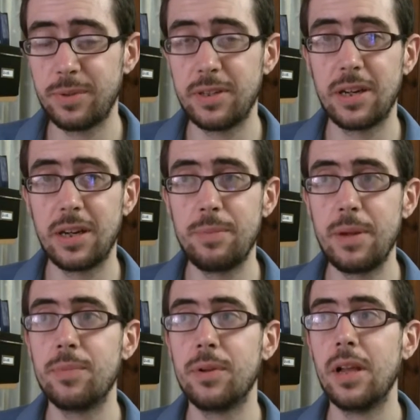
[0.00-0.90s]
particularly
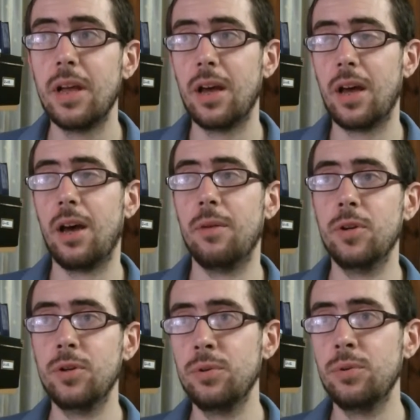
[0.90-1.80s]
people
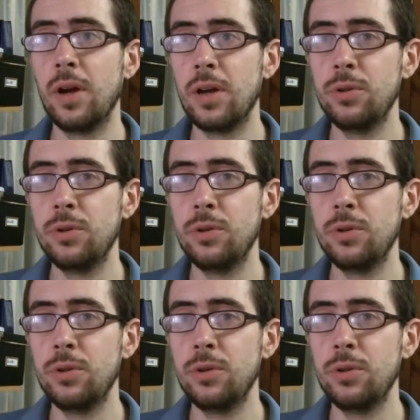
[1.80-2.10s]
who